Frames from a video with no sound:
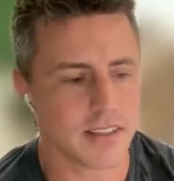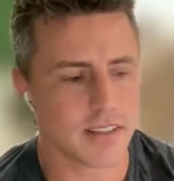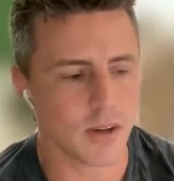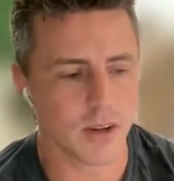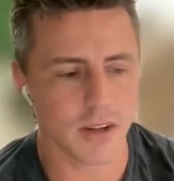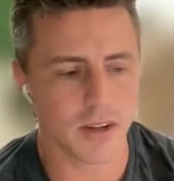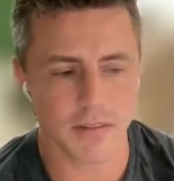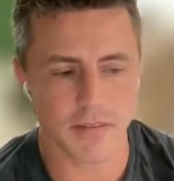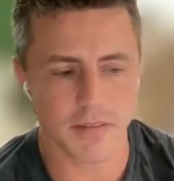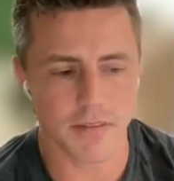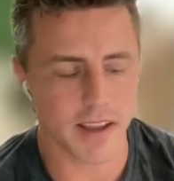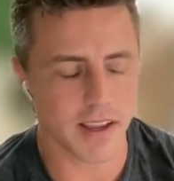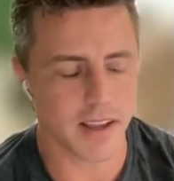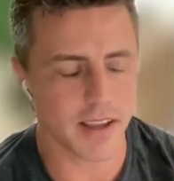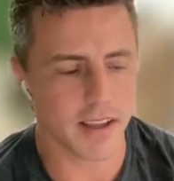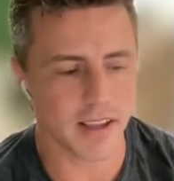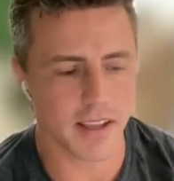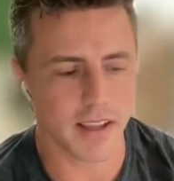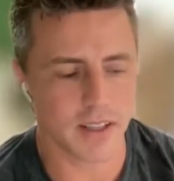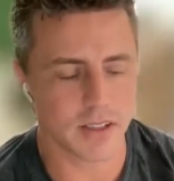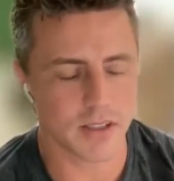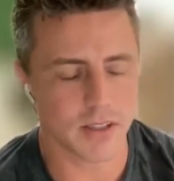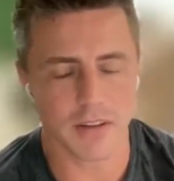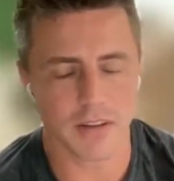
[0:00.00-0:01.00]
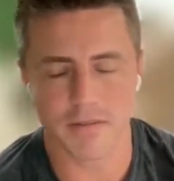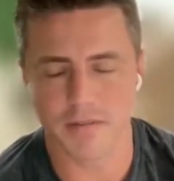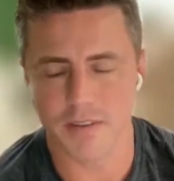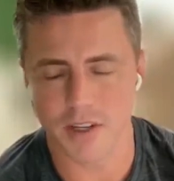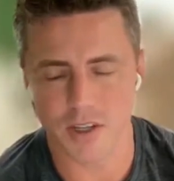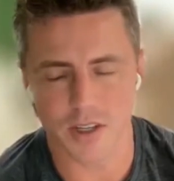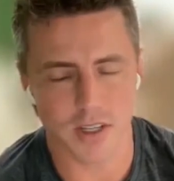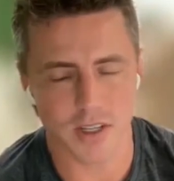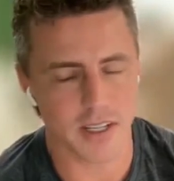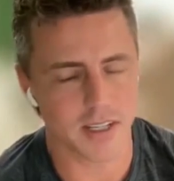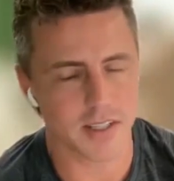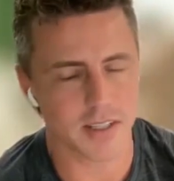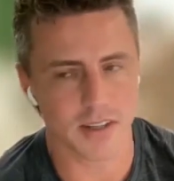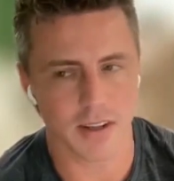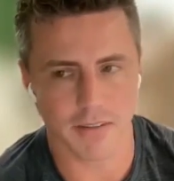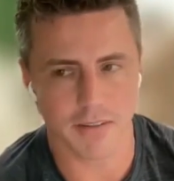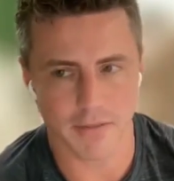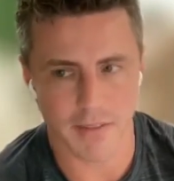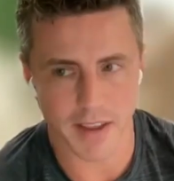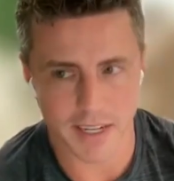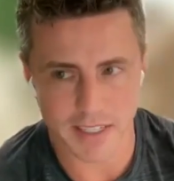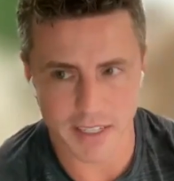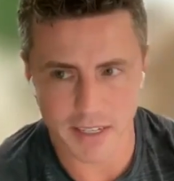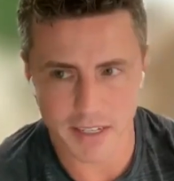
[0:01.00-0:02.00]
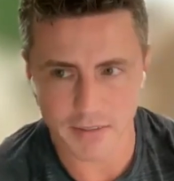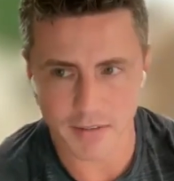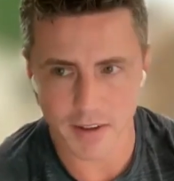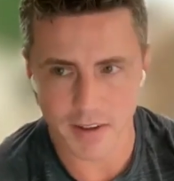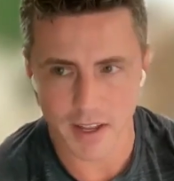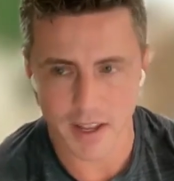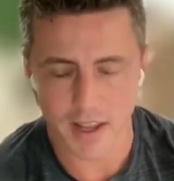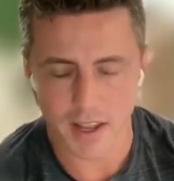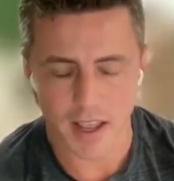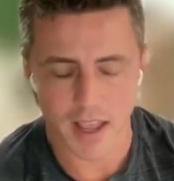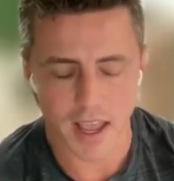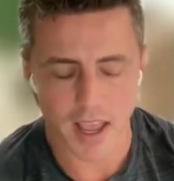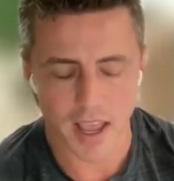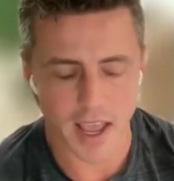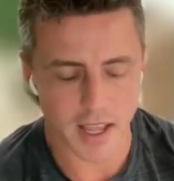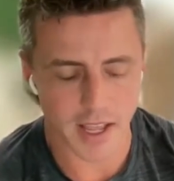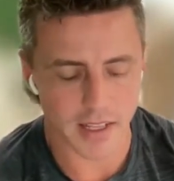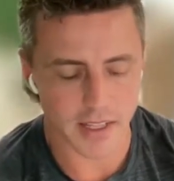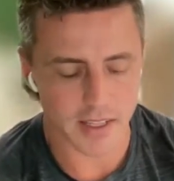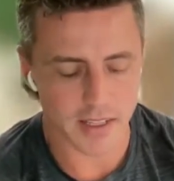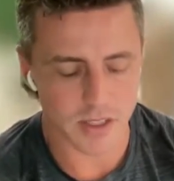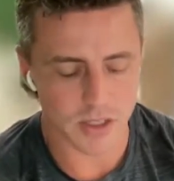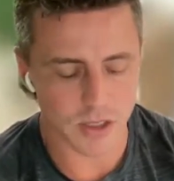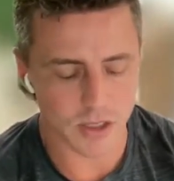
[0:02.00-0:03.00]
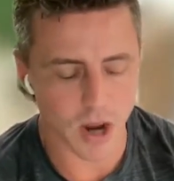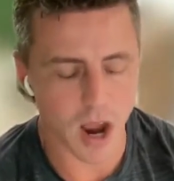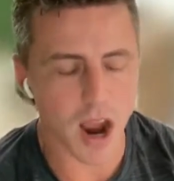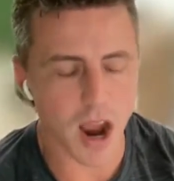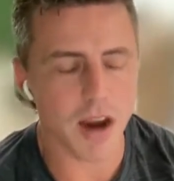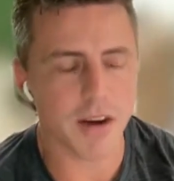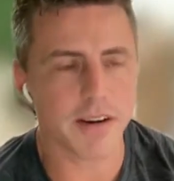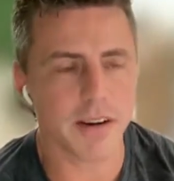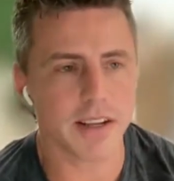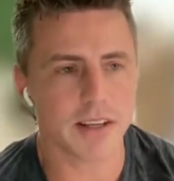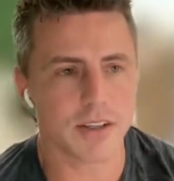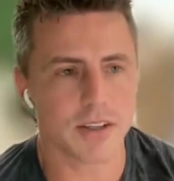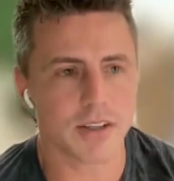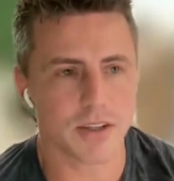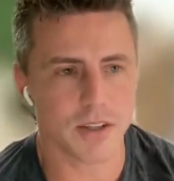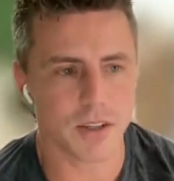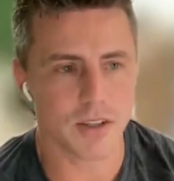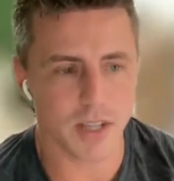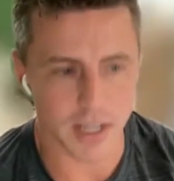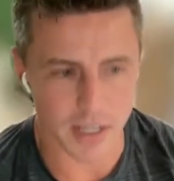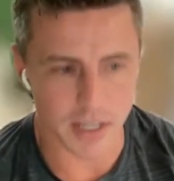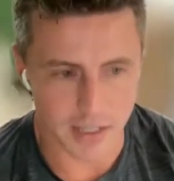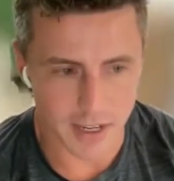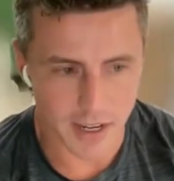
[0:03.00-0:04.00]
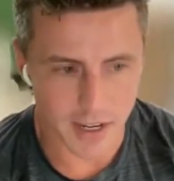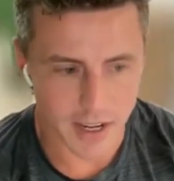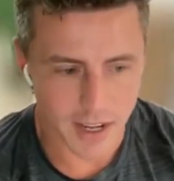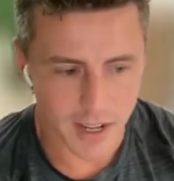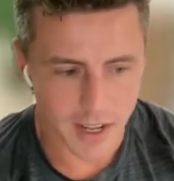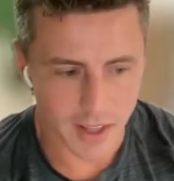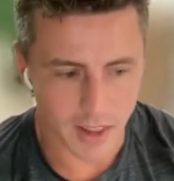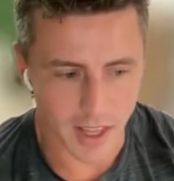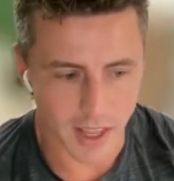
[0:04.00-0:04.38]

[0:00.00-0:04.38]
It's not efficient, it's not effective, and it's tiring as shit.